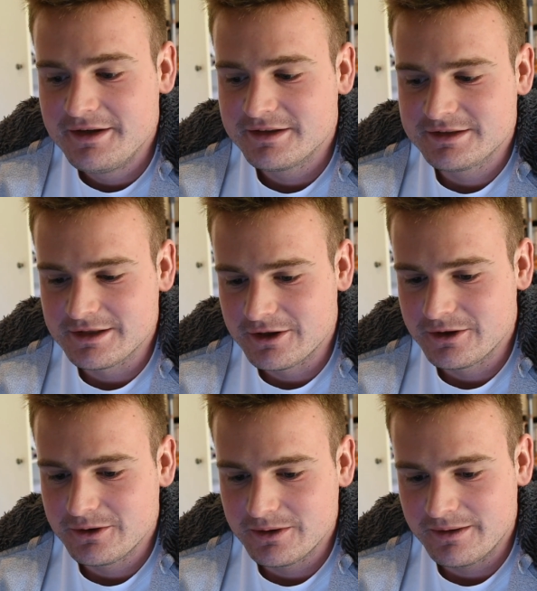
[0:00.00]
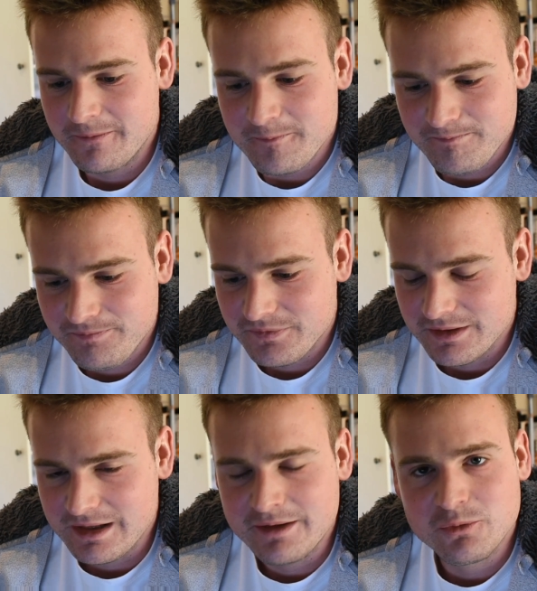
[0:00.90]
So,
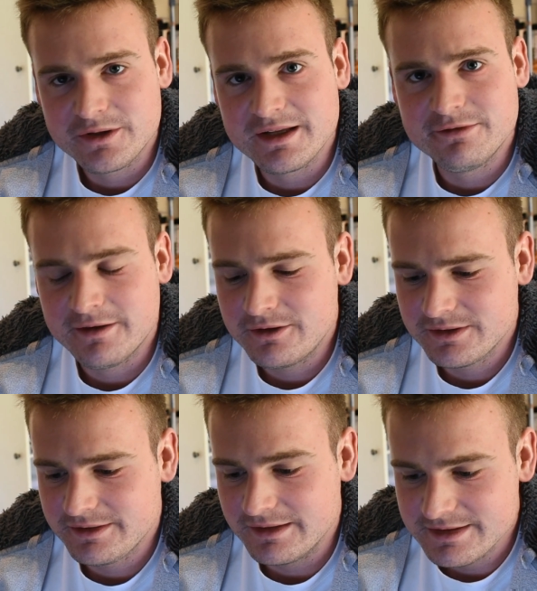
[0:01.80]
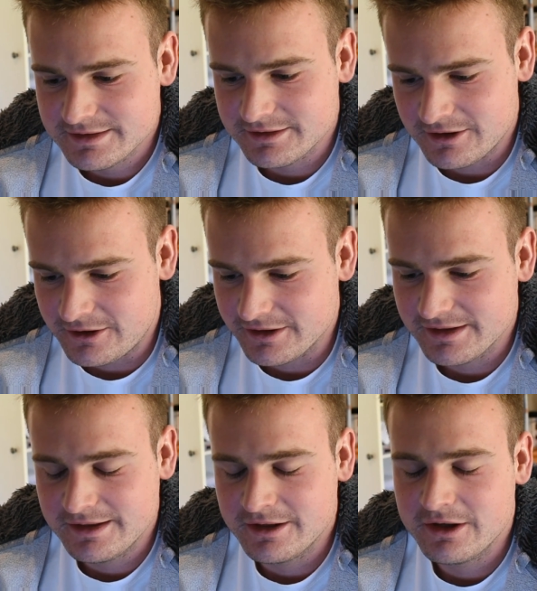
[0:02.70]
and what they found in this heart,
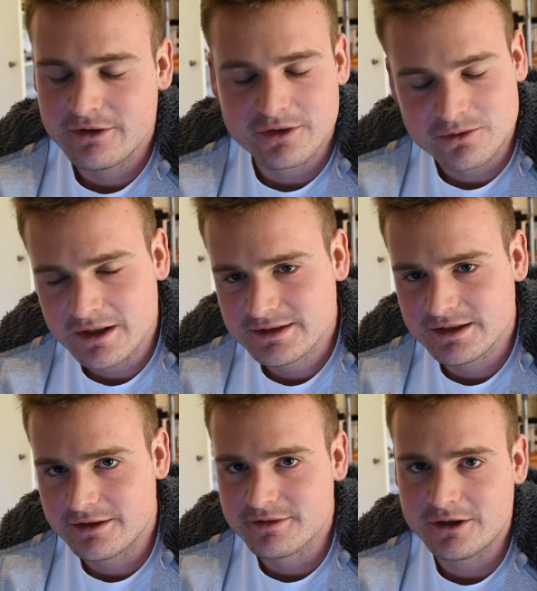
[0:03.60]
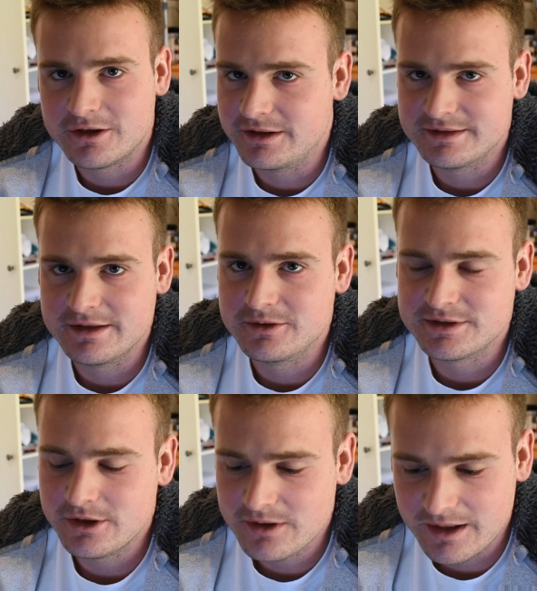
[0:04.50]
uh, uh the right side of the heart, is there was
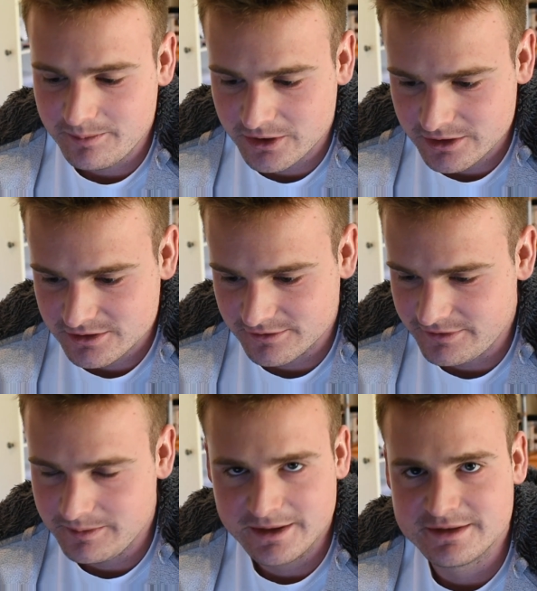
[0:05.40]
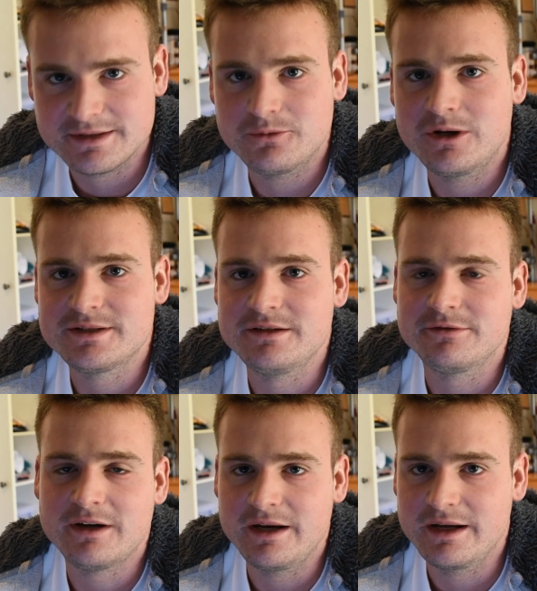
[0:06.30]
no hypertrophy because it wasn't
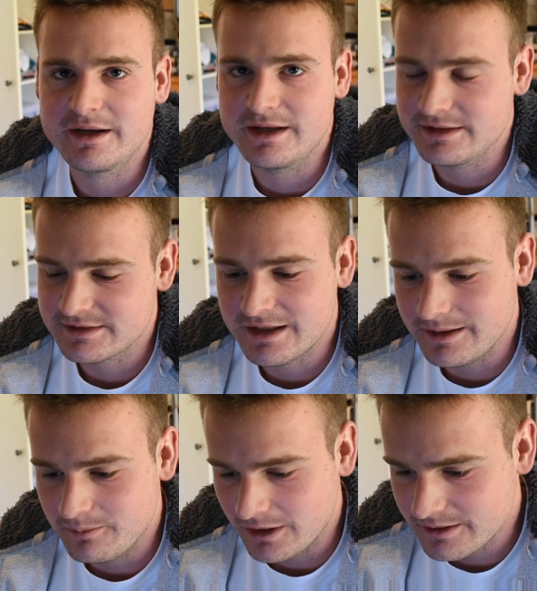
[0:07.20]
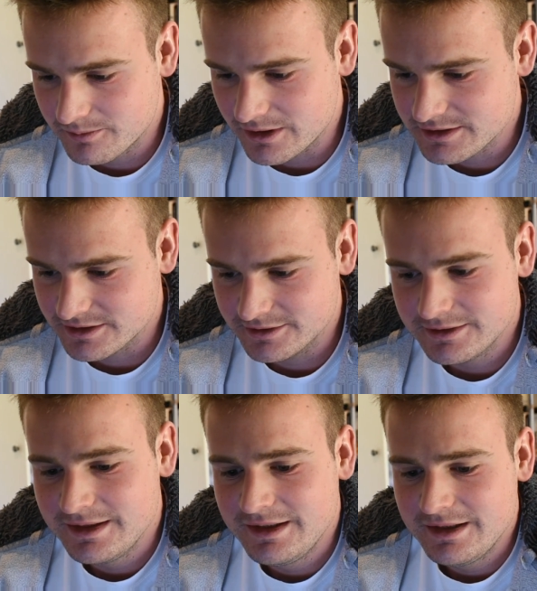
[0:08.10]
fighting against high blood pressure,
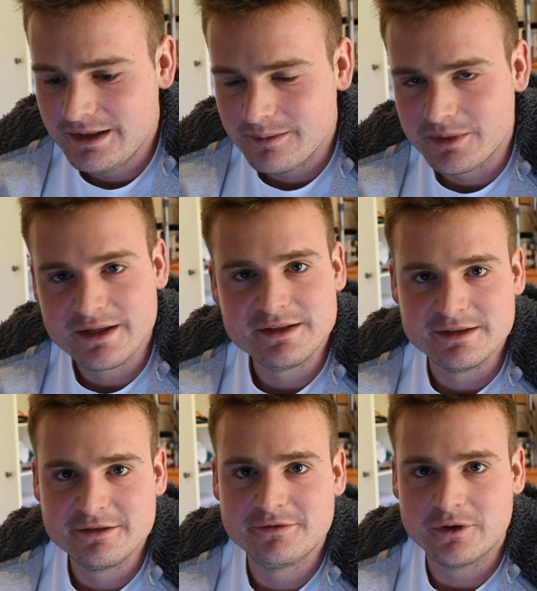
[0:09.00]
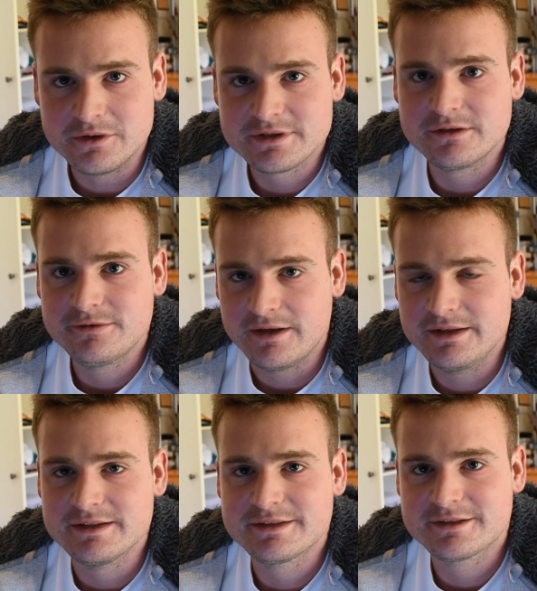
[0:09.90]
but they did also
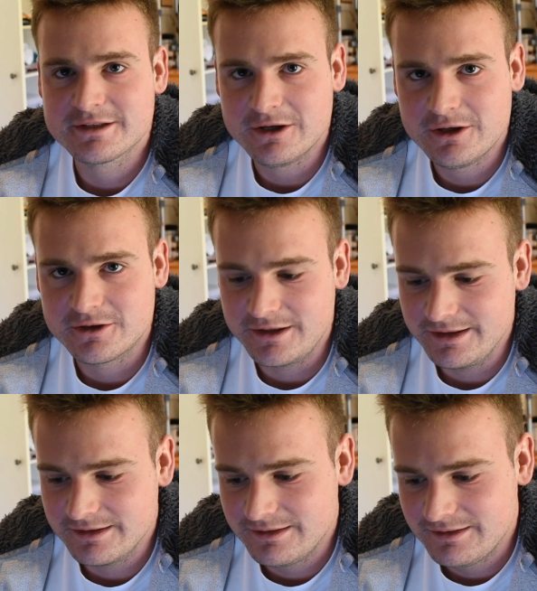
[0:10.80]
find the scarring